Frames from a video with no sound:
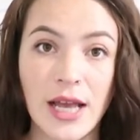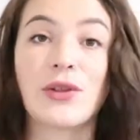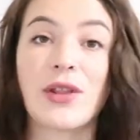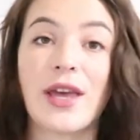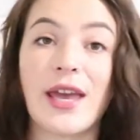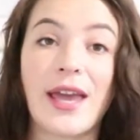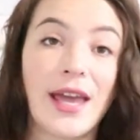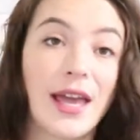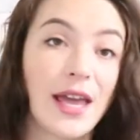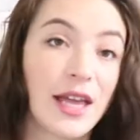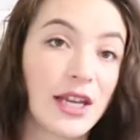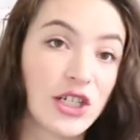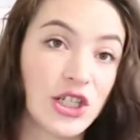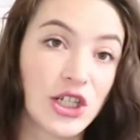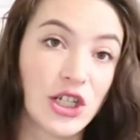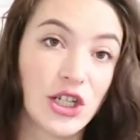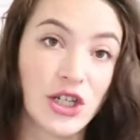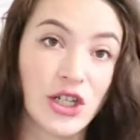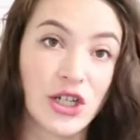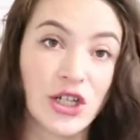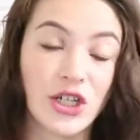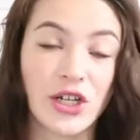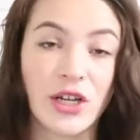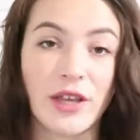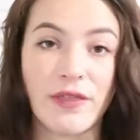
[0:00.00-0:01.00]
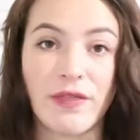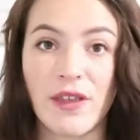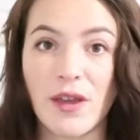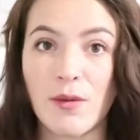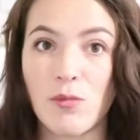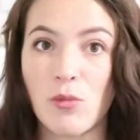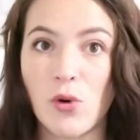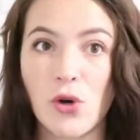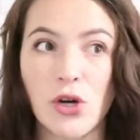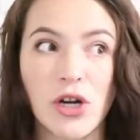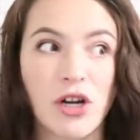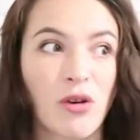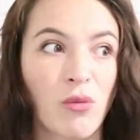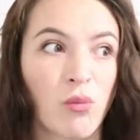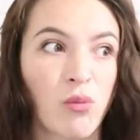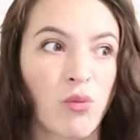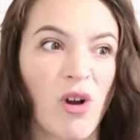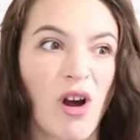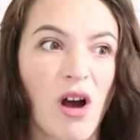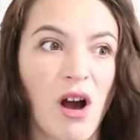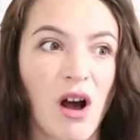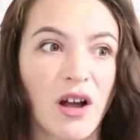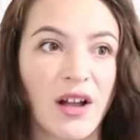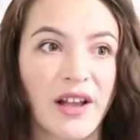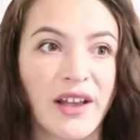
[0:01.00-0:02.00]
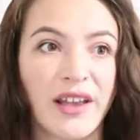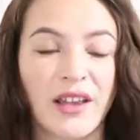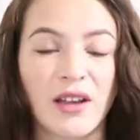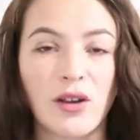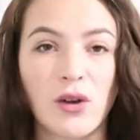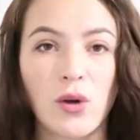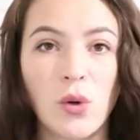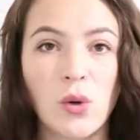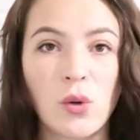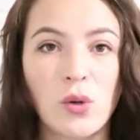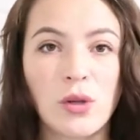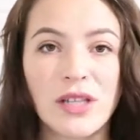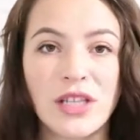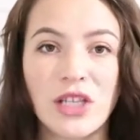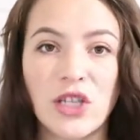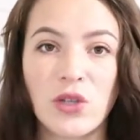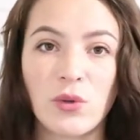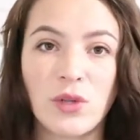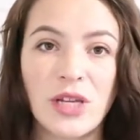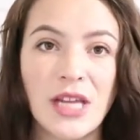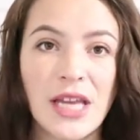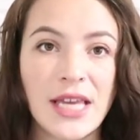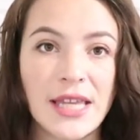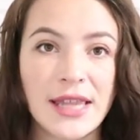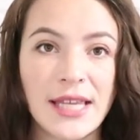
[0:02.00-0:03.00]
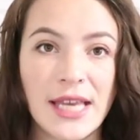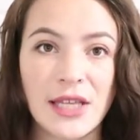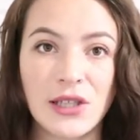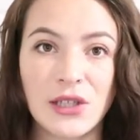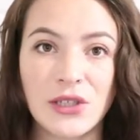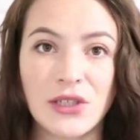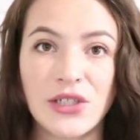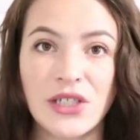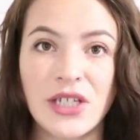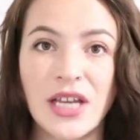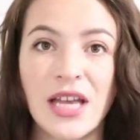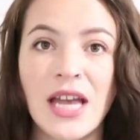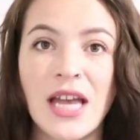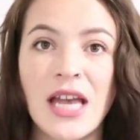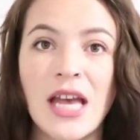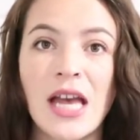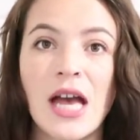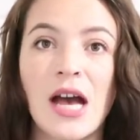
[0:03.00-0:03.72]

So the edgier, the more rock and cool and unique they look,